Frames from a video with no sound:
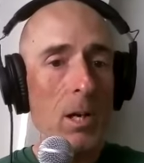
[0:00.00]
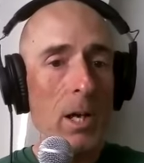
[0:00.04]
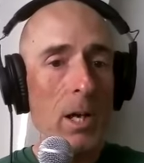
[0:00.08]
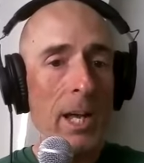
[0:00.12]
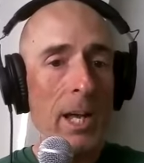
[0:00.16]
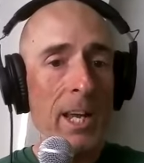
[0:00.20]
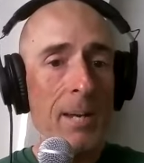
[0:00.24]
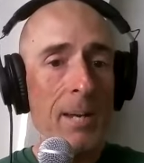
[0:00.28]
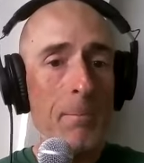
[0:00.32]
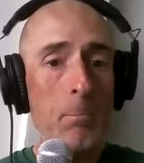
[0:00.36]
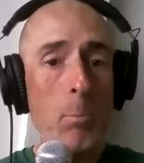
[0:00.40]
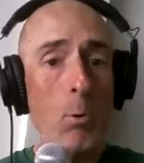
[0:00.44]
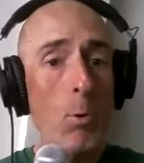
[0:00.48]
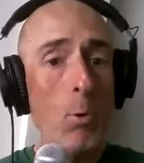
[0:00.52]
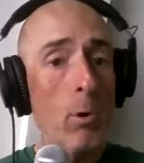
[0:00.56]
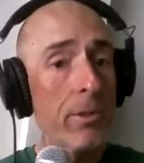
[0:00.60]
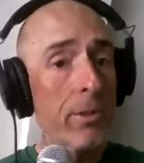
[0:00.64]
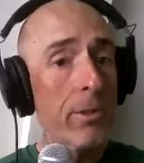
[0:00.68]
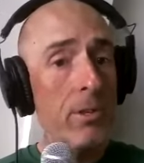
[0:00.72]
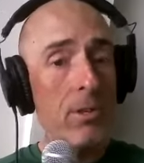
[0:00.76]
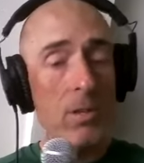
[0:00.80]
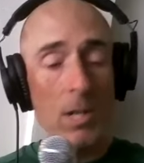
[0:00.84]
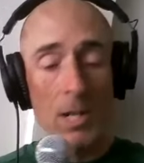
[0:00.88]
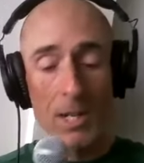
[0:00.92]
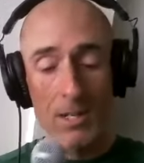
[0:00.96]
And boy,
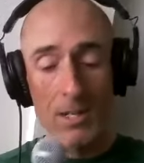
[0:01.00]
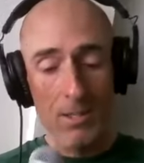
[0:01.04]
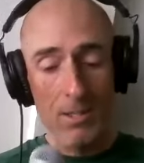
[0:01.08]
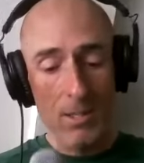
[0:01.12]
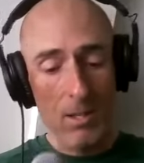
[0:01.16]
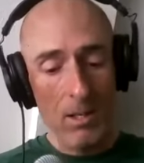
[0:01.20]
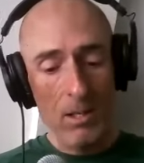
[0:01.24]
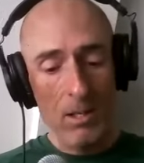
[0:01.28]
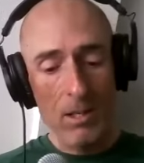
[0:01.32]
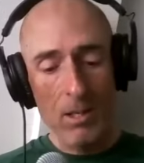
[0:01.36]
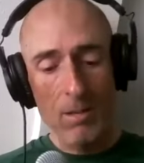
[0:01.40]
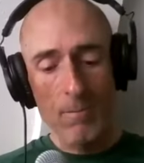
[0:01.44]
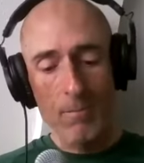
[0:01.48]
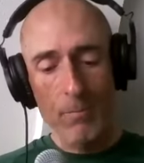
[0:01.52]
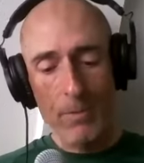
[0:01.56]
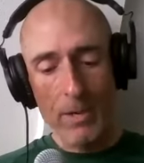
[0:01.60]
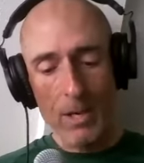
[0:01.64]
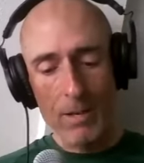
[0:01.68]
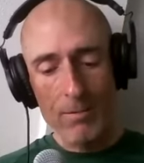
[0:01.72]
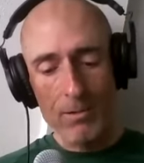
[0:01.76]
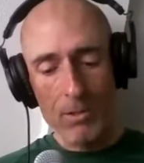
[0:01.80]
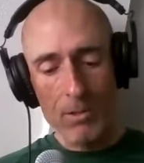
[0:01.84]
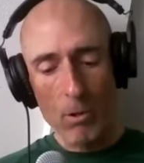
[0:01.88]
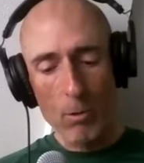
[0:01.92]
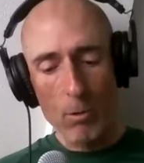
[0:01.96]
there's, I tell you,
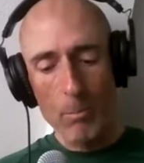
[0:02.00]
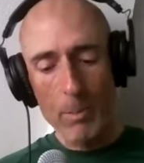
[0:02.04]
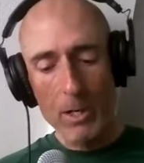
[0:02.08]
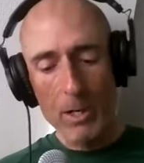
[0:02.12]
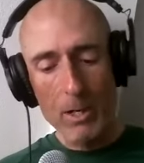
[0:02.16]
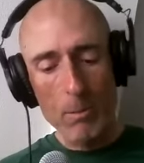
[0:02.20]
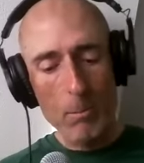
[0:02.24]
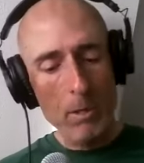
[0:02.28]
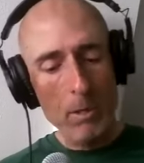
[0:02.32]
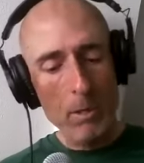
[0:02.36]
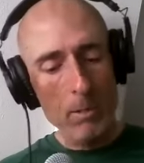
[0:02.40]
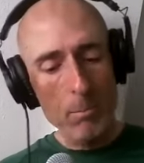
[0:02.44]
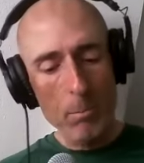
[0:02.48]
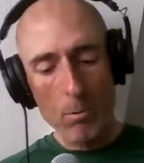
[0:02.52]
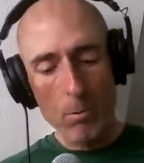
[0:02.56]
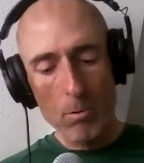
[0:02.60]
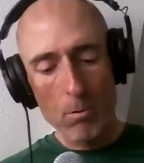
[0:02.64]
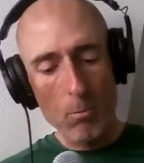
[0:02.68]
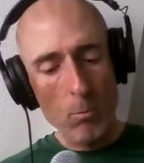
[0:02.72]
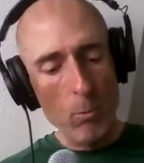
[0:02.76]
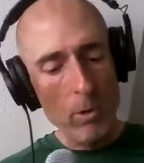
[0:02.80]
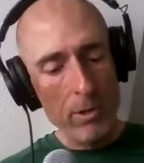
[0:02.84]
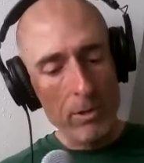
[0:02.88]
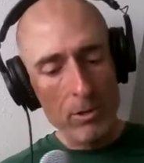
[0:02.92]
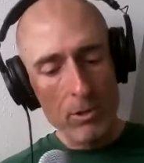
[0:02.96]
I've told many people,
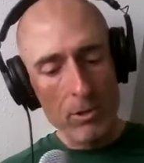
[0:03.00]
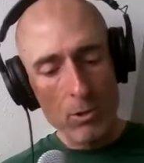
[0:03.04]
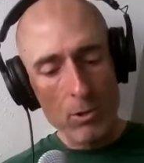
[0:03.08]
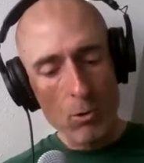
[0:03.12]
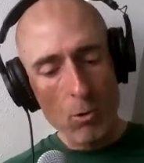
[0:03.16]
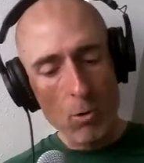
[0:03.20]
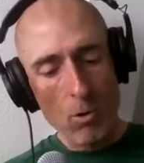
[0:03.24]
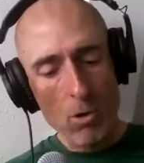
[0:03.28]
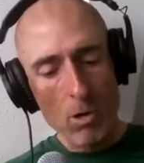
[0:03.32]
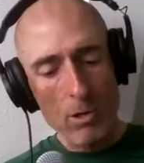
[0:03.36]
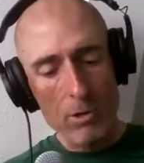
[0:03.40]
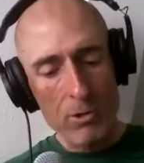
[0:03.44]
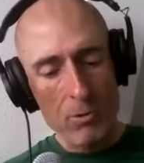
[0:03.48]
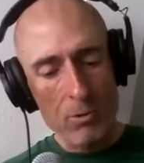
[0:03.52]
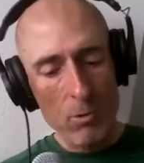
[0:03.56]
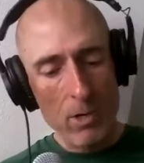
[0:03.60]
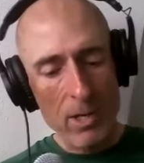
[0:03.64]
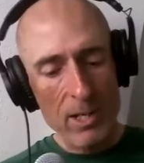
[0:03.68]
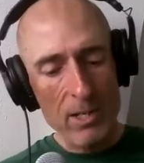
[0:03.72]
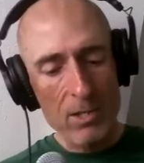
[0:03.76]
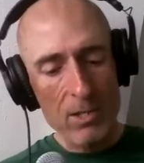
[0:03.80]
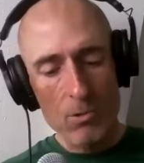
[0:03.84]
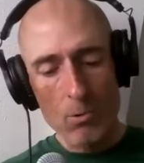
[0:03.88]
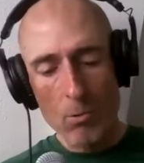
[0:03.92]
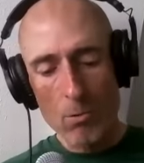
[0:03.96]
whether it's a cross
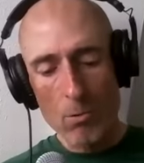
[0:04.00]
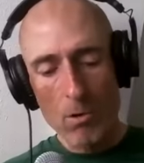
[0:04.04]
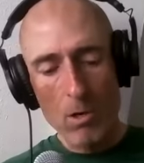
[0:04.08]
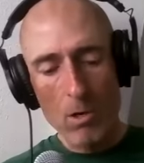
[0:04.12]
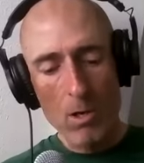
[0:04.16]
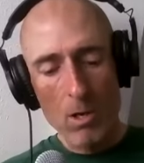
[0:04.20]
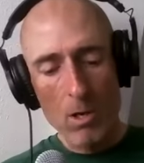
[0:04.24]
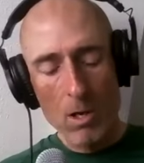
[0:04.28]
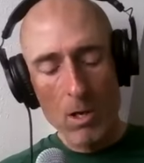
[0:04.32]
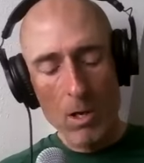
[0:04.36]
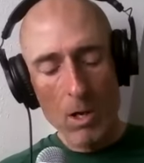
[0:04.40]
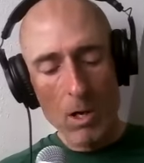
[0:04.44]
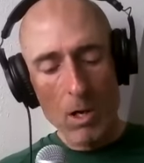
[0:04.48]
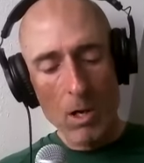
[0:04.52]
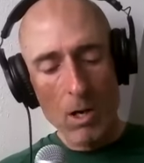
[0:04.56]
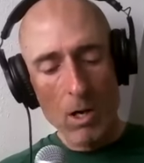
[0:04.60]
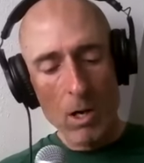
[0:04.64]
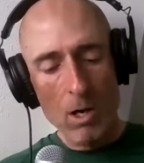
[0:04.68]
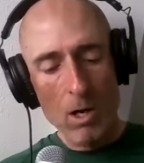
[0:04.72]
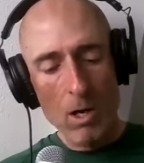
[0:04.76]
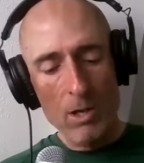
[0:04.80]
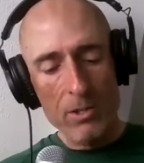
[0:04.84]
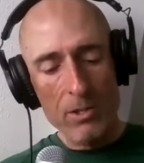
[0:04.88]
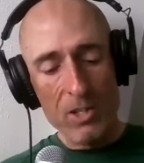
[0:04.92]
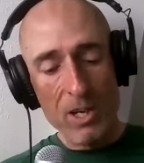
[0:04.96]
race or
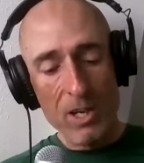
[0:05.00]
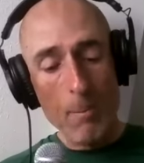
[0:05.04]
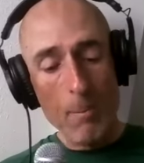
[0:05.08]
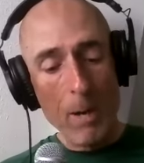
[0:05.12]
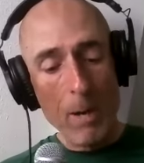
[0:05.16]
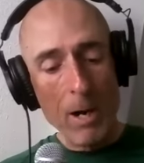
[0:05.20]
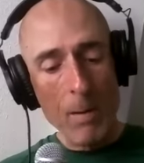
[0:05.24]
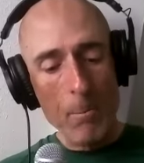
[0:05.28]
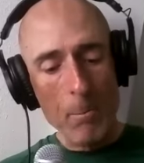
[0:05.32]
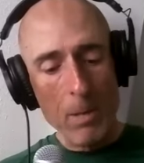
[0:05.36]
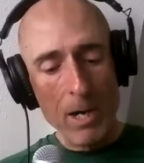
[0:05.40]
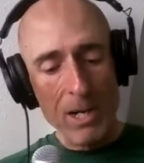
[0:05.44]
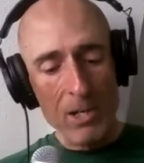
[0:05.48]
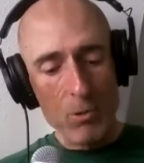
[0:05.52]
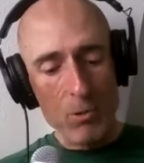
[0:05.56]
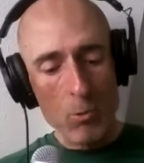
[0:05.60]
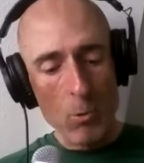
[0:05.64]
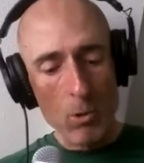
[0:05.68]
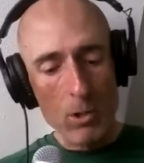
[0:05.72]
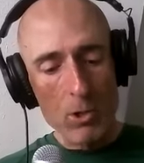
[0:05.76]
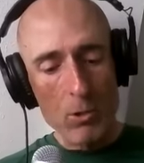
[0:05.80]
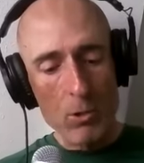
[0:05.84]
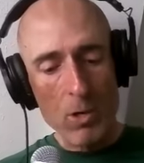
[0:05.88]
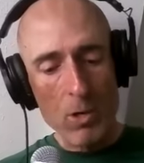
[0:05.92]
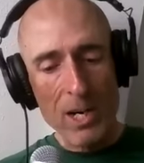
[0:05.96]
uh, say a mountain bike
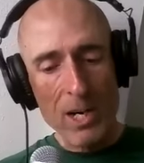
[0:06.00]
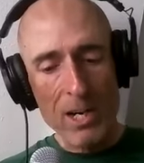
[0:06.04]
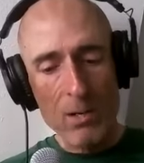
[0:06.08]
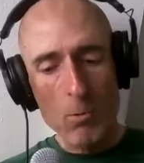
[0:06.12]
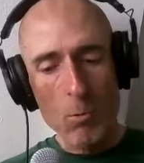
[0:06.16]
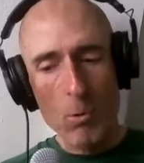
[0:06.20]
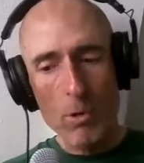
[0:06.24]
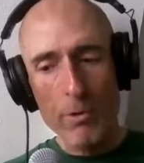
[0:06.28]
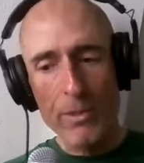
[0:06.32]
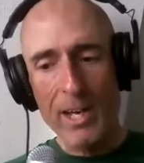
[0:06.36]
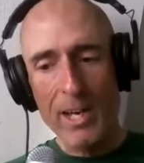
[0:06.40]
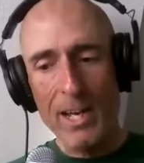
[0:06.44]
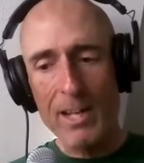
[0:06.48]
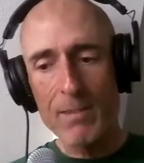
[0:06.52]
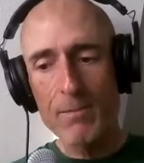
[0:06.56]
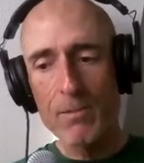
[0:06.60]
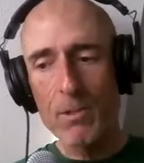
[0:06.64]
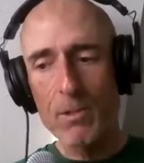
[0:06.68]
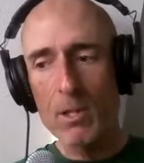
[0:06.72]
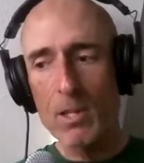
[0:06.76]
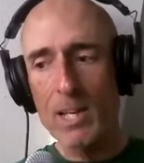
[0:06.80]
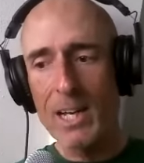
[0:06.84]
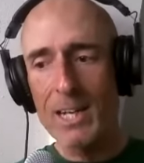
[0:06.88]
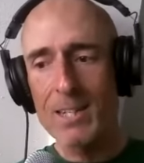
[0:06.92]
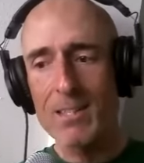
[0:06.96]
short track where that,
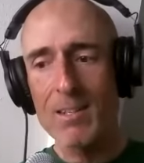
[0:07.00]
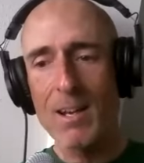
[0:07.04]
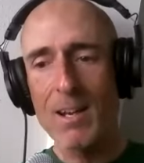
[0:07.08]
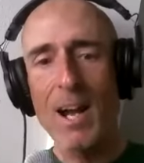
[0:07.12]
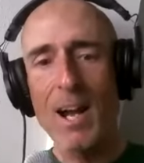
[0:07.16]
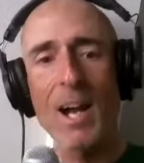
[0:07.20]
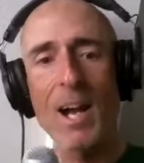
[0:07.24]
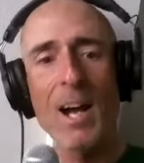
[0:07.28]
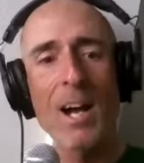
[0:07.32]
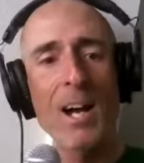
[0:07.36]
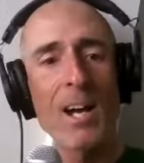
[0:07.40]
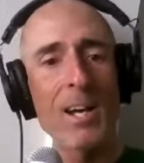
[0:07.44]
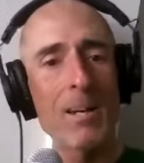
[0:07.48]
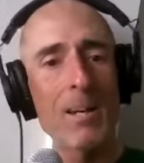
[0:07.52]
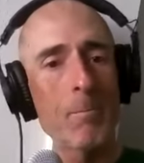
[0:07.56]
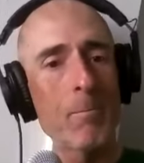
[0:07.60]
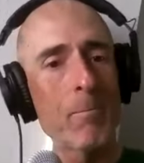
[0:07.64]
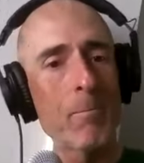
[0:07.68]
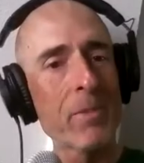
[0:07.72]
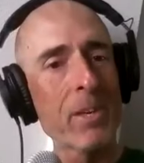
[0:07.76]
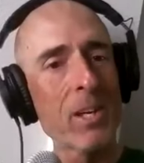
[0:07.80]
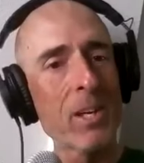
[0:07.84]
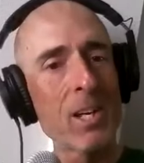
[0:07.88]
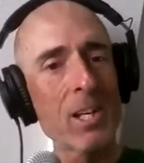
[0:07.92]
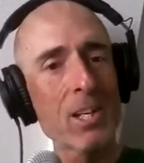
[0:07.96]
that time,
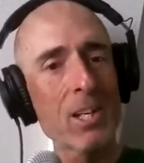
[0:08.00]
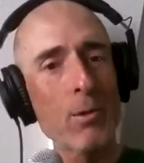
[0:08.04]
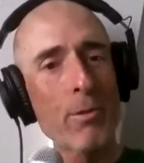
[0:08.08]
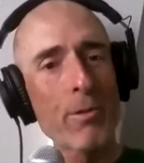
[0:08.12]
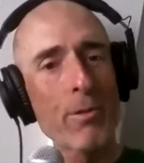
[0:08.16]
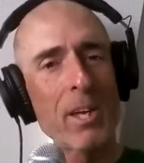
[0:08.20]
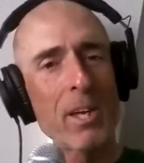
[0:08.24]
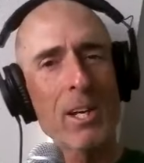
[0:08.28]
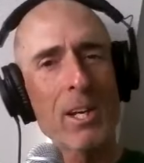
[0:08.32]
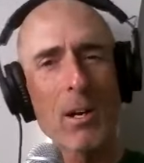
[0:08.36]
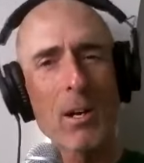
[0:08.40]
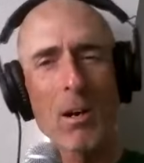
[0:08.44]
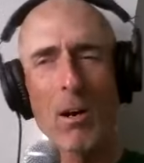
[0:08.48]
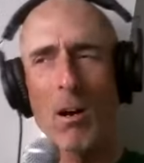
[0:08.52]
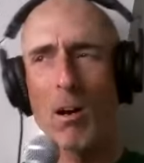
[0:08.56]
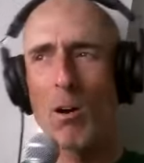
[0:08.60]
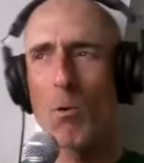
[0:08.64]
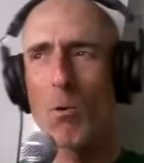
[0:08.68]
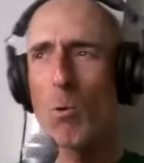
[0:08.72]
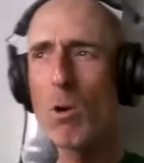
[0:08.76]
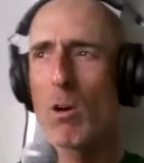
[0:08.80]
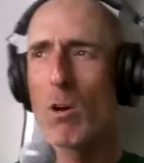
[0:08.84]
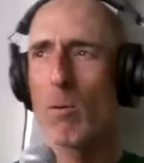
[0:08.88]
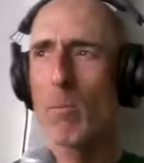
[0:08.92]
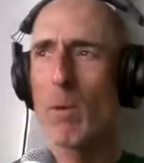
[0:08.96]
you think, oh,
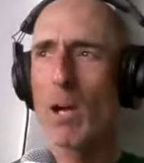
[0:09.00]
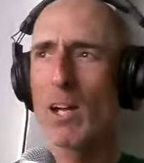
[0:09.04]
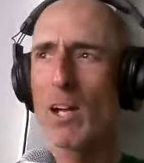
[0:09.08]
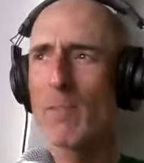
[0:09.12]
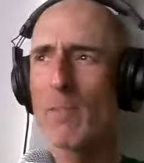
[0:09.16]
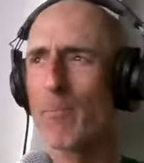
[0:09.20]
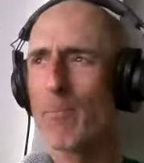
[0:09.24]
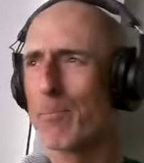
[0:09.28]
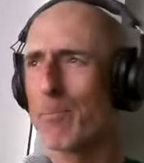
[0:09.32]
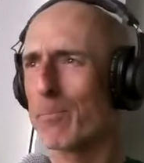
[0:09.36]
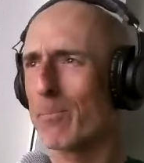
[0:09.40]
well, my,